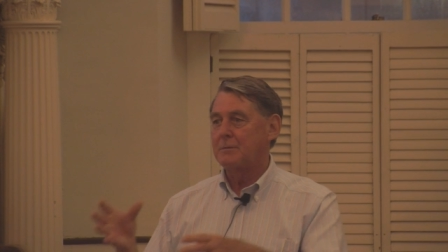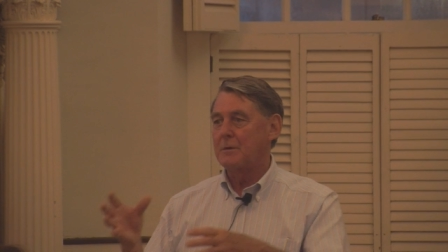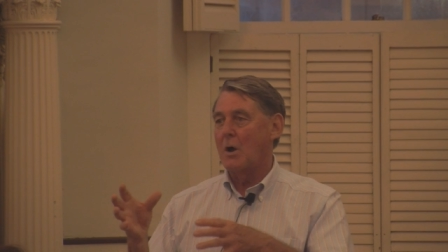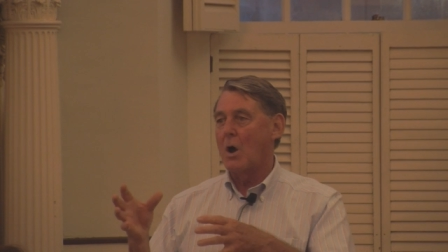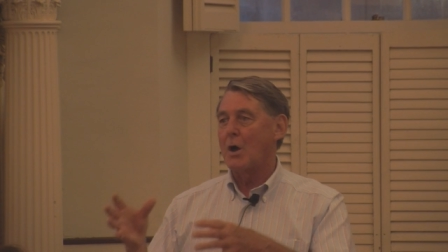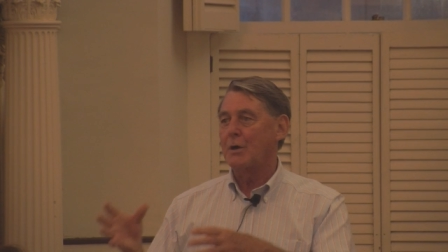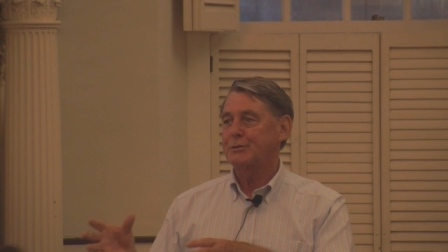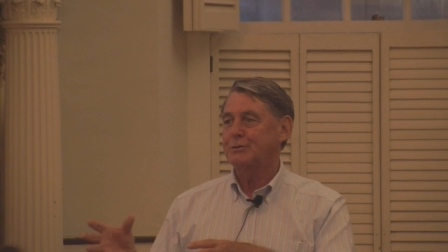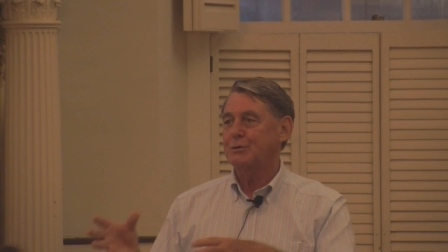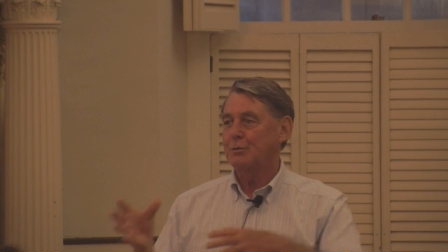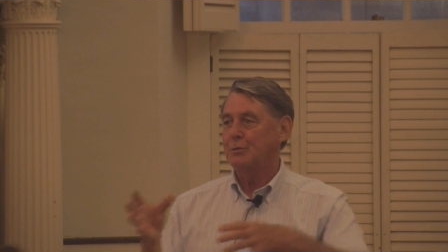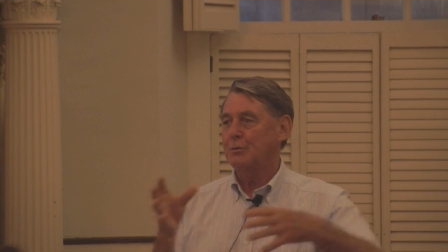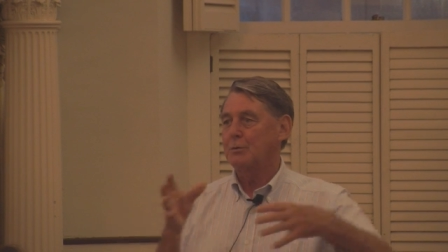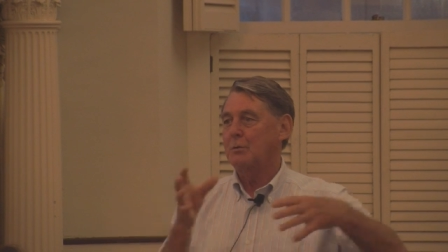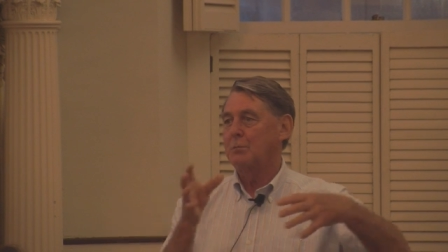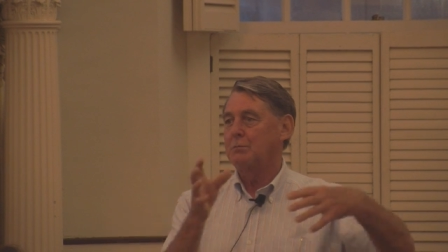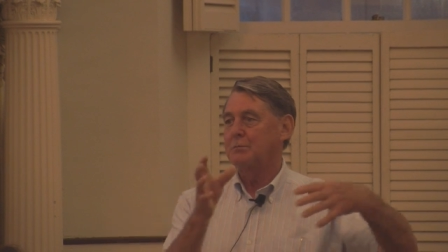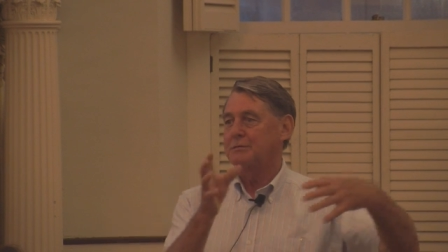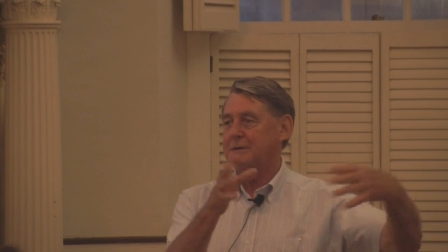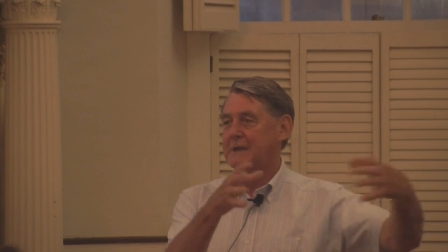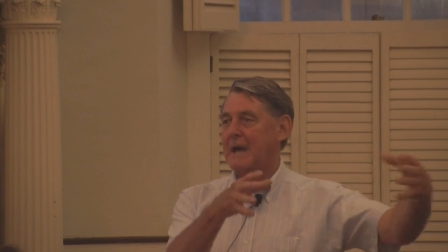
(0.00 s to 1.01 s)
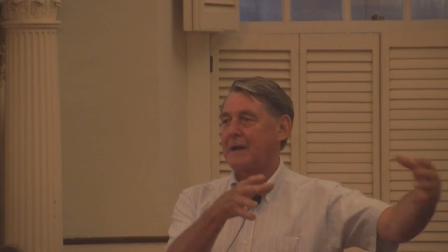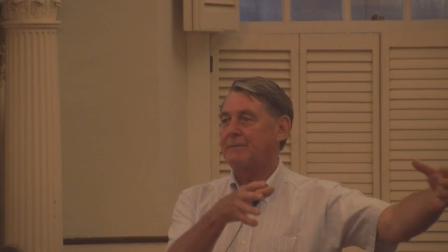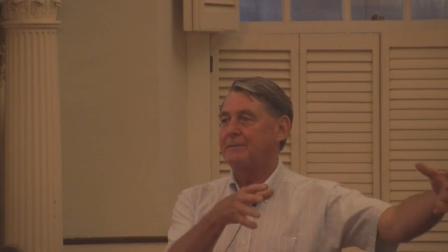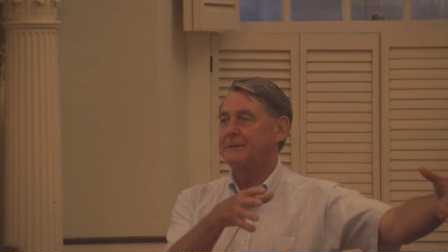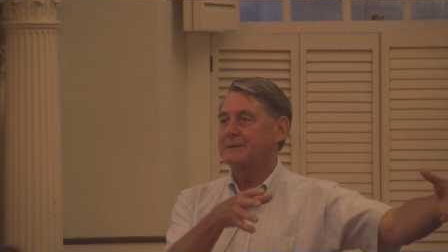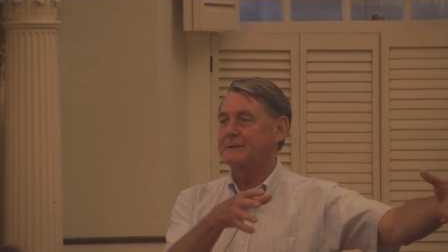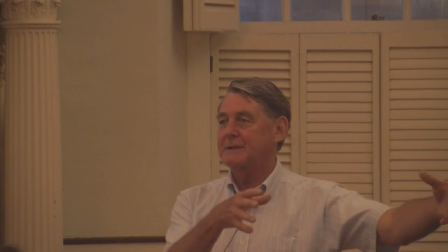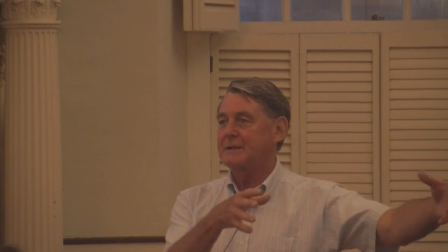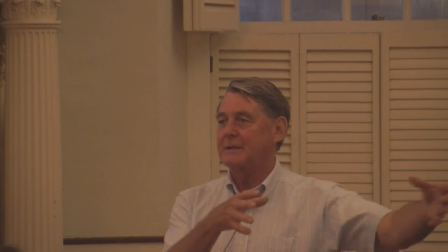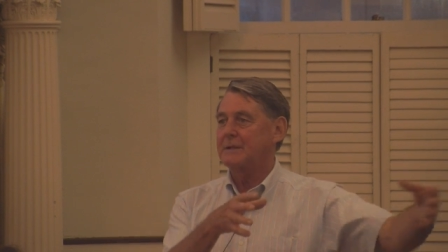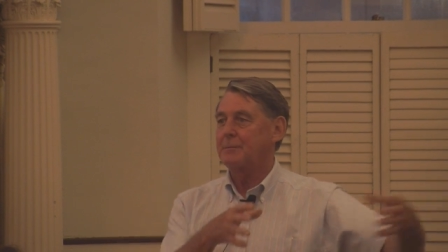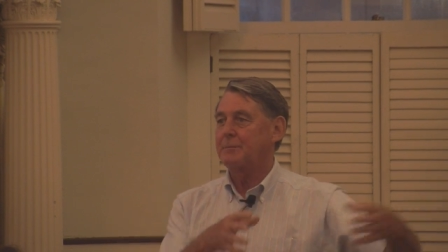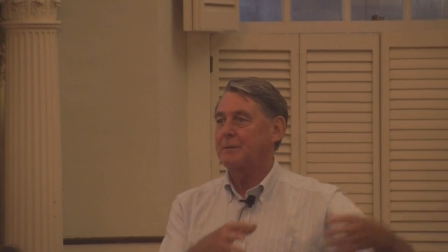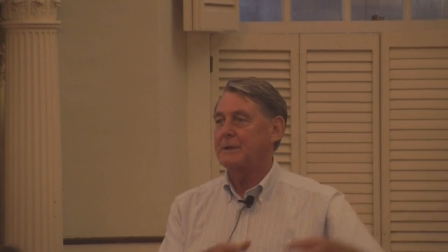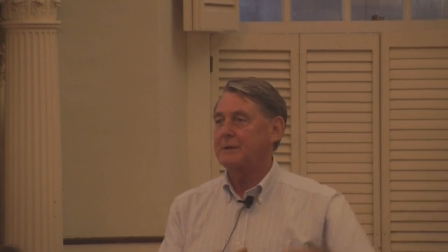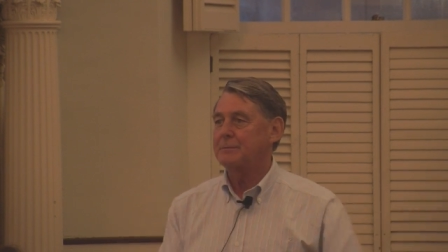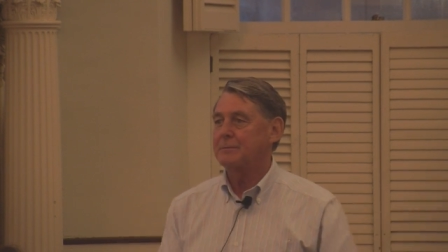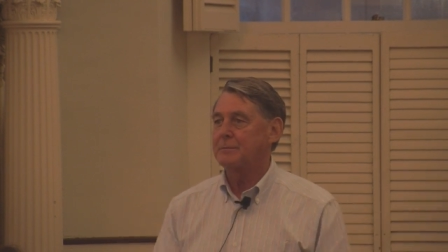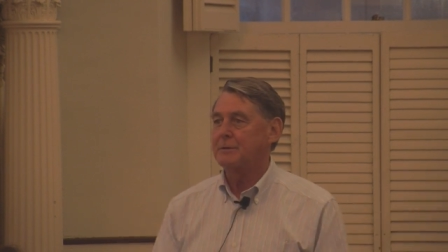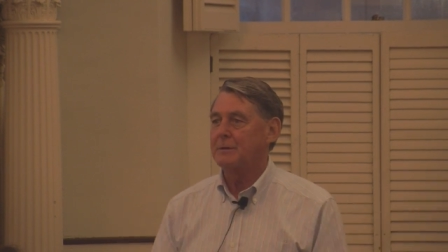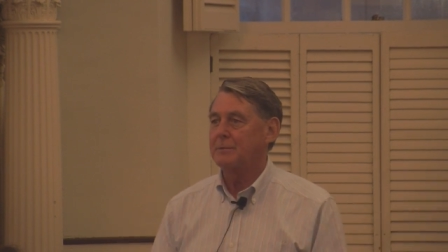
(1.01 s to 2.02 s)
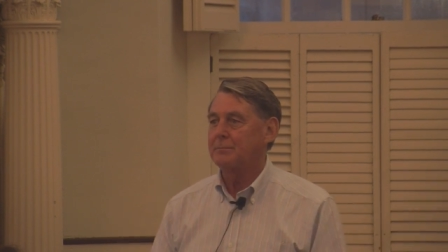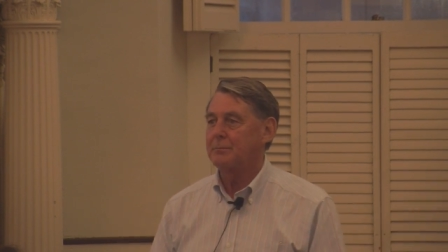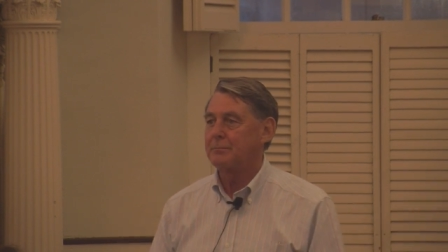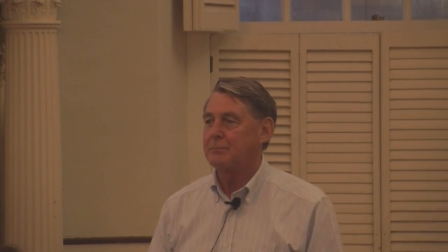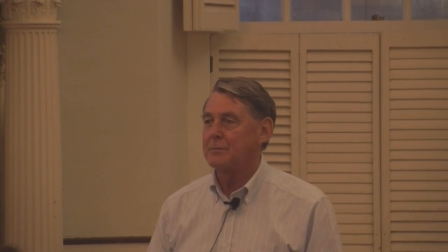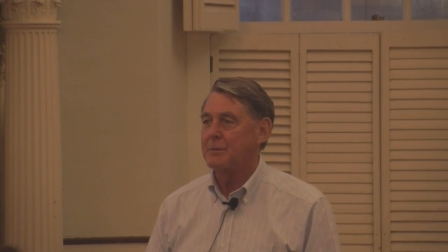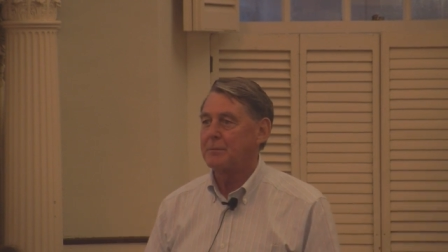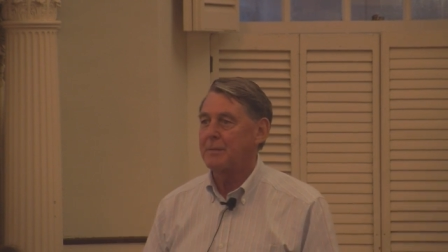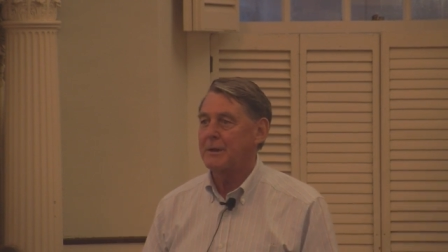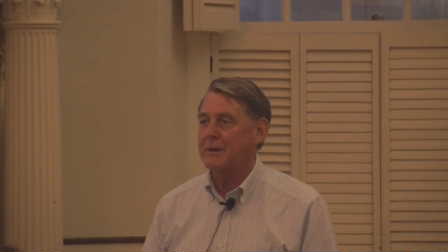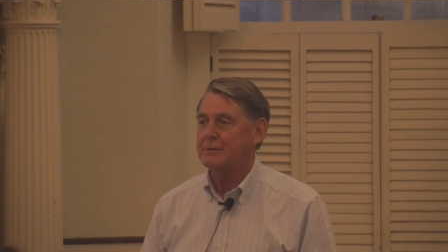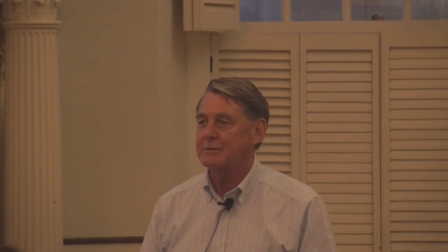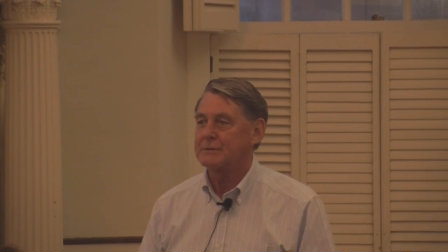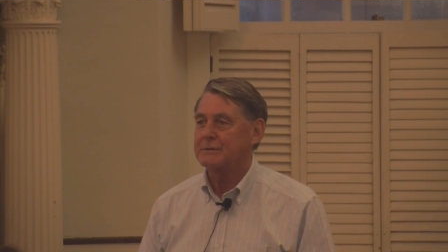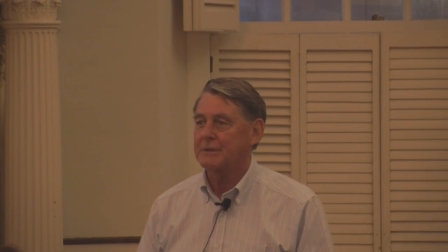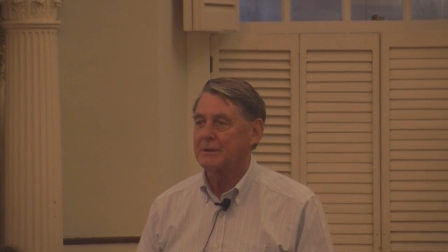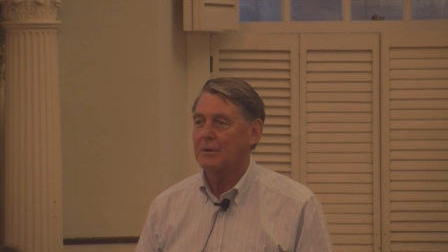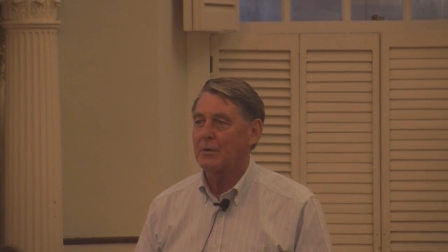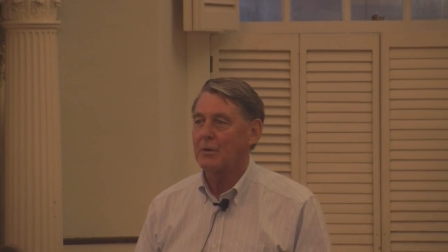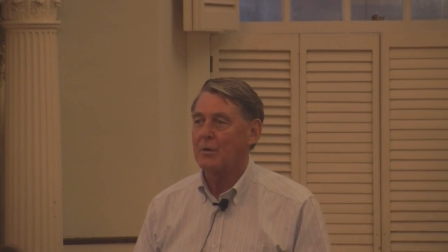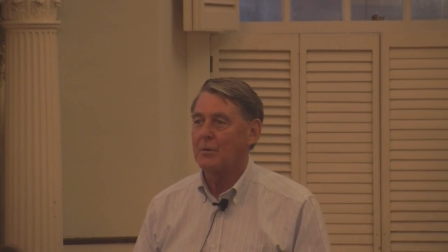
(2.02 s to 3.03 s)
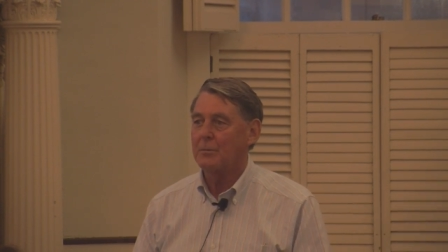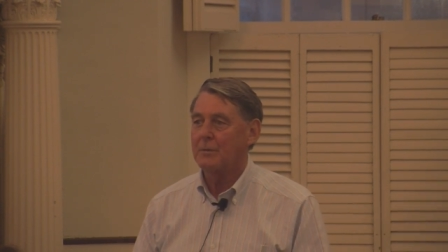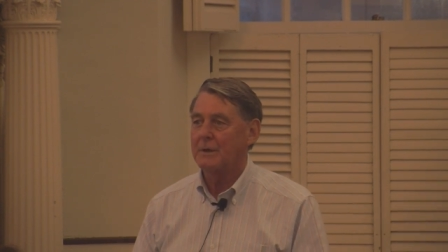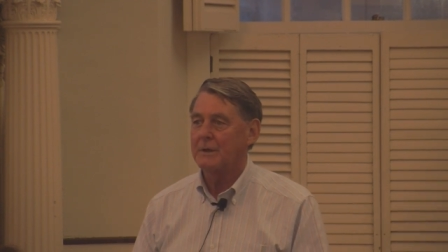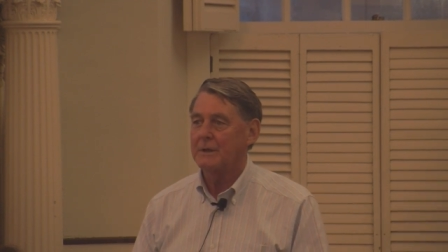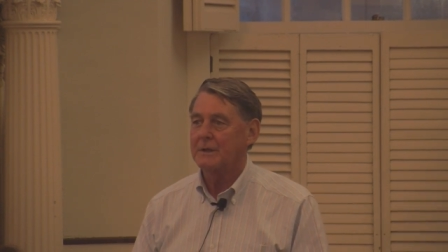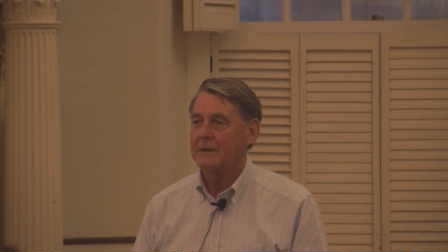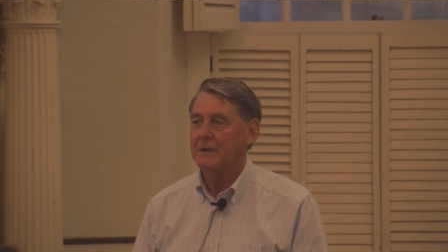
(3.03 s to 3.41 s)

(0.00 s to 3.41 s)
also start visiting the, the, the patients at home.